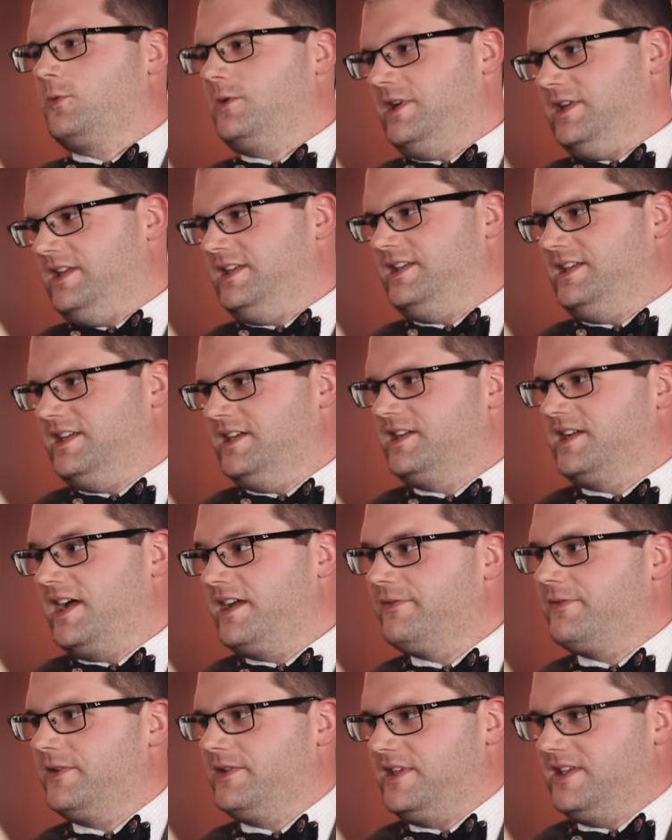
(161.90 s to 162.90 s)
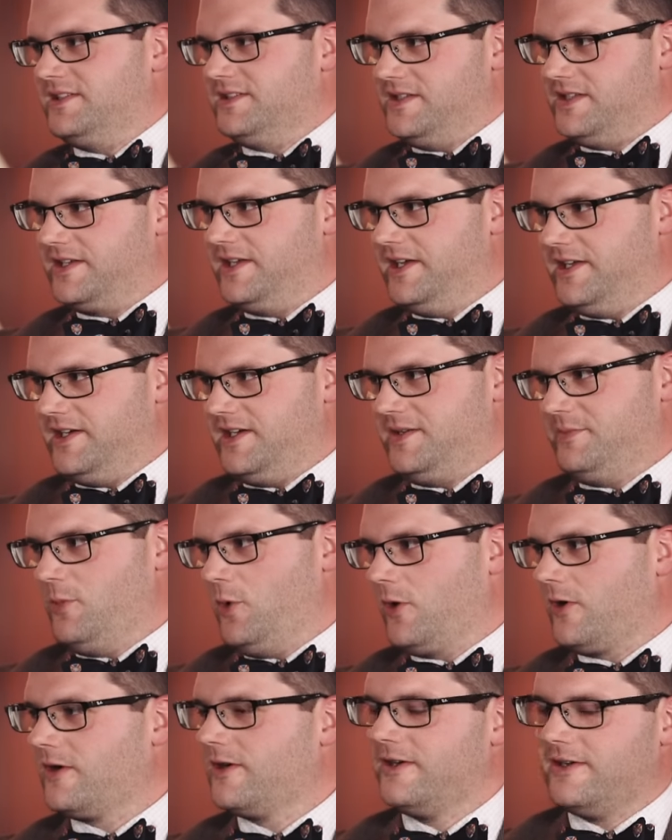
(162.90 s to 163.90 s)
really need a knife on the end of the gun anymore.
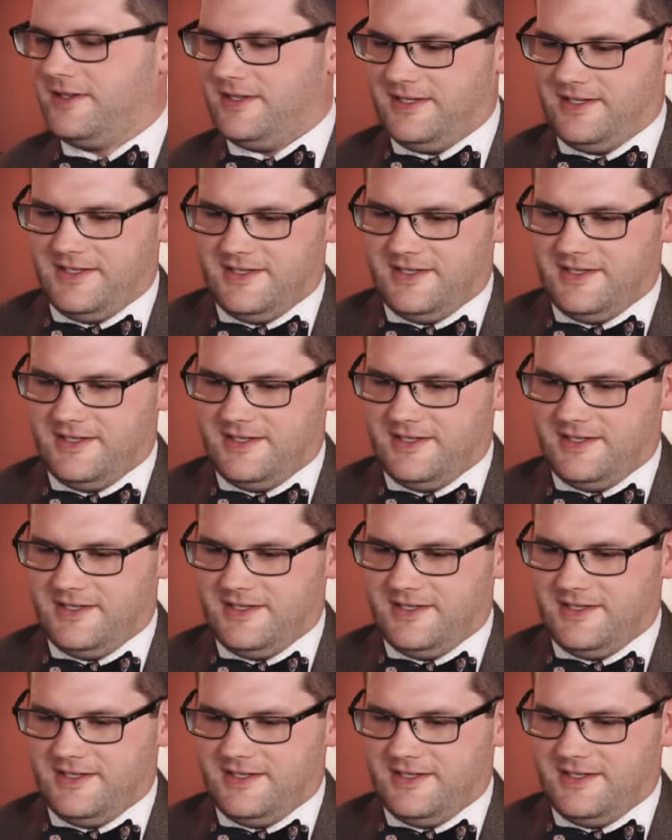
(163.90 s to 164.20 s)
Right, no.